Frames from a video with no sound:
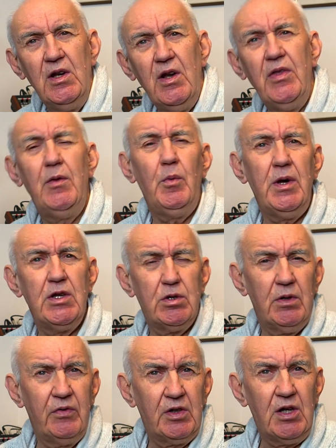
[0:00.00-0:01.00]
And the way
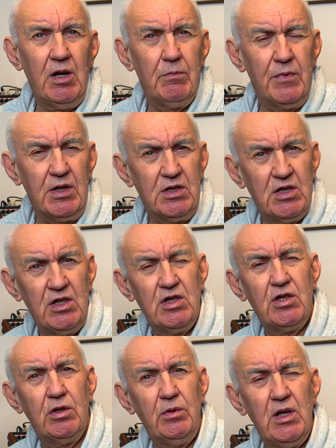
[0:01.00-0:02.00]
to overcome this is
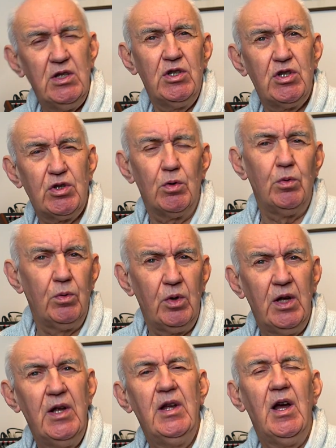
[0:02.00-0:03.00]
to
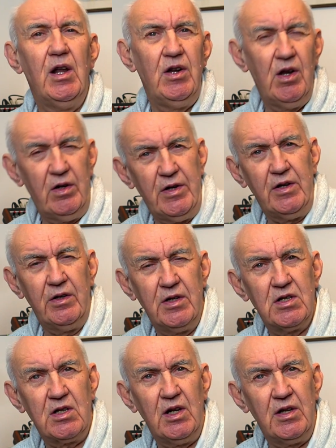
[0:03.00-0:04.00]
install a line
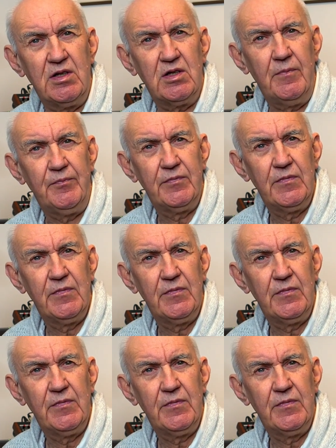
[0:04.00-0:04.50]
isolator.